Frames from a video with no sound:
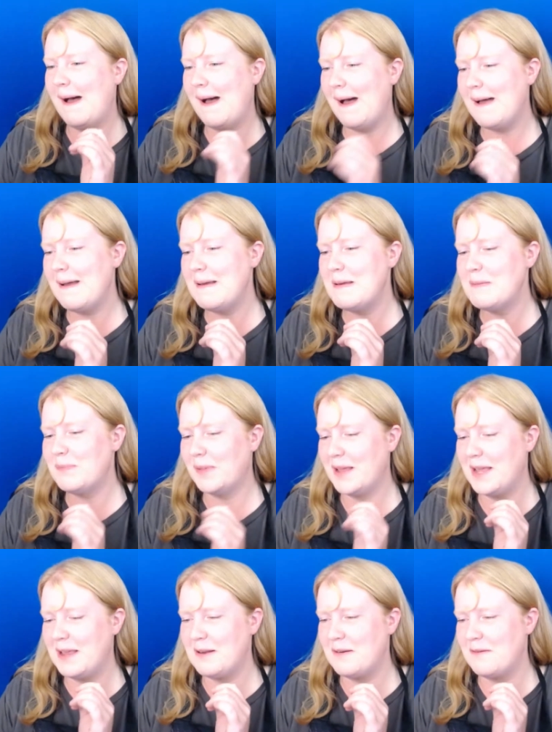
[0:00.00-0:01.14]
I
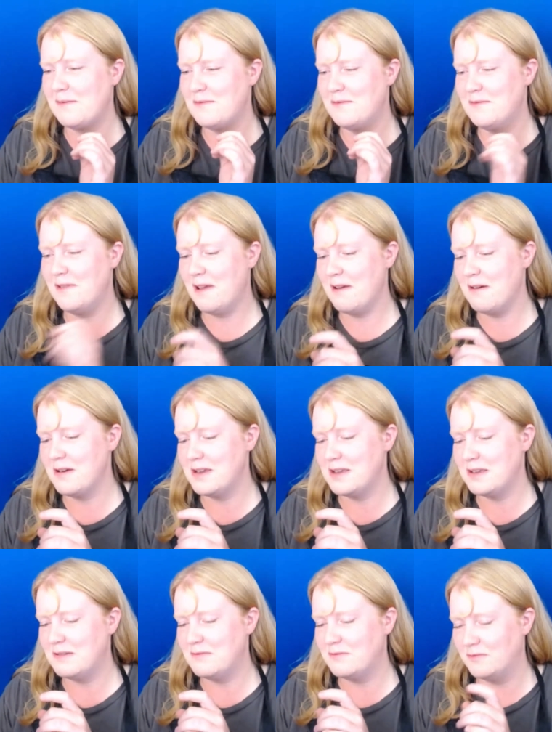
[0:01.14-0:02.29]
played a
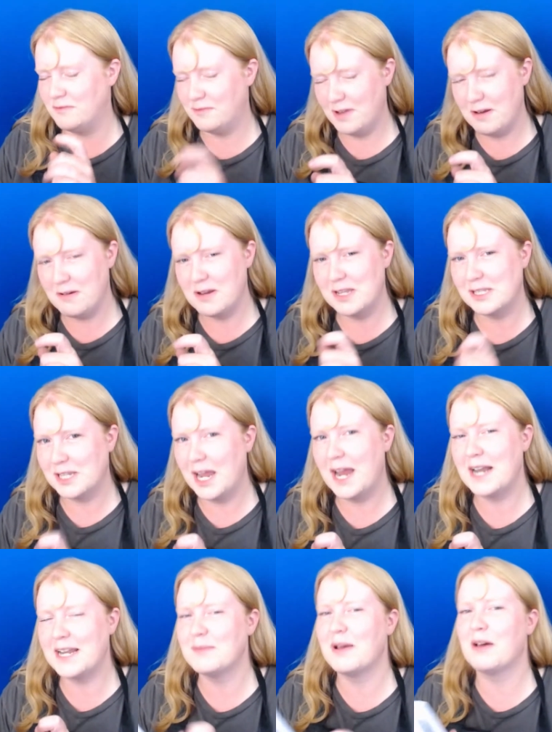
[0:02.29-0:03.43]
very, very
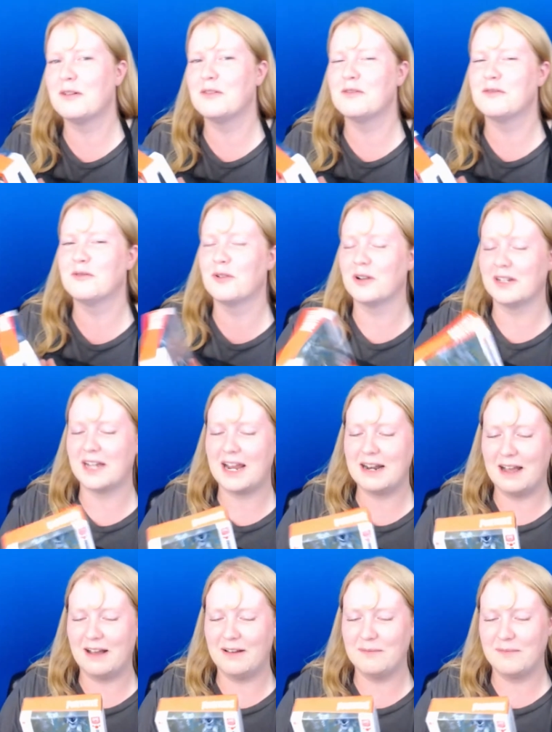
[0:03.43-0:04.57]
tiny amount of Fortnite.
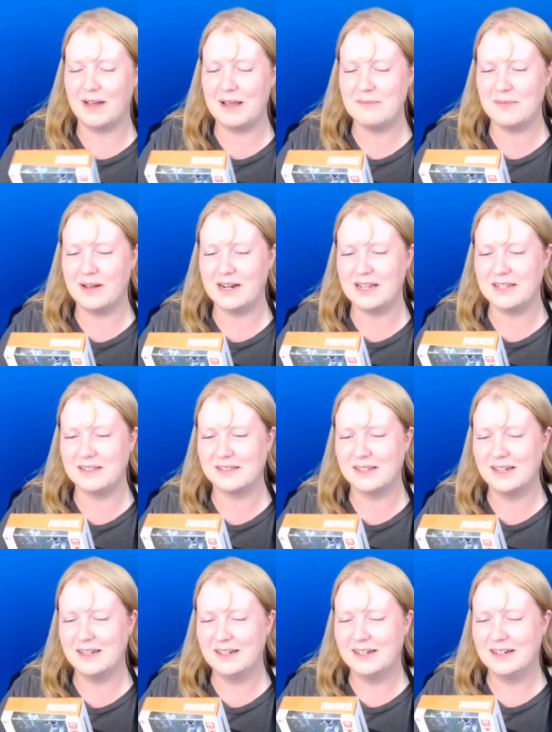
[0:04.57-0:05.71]
Uh, my buddies,
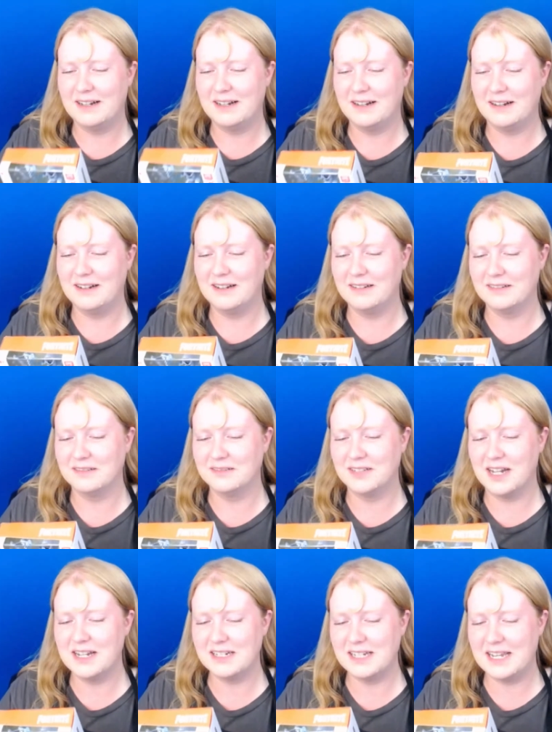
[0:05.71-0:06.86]
uh,
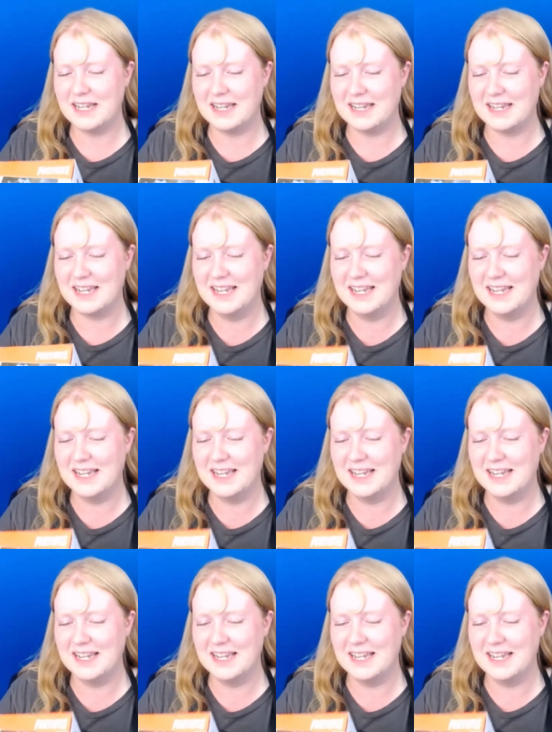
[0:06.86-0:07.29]
Dante